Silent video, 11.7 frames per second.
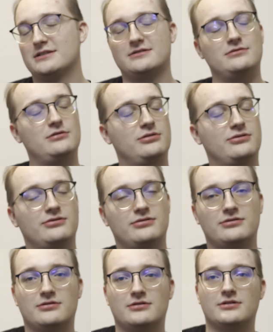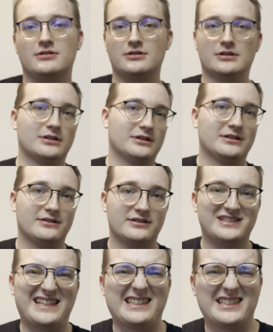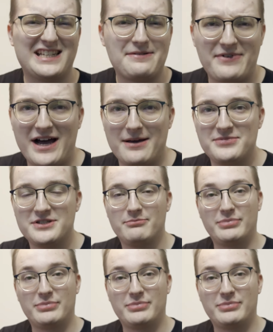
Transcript: Oof. It's got the same vibes. But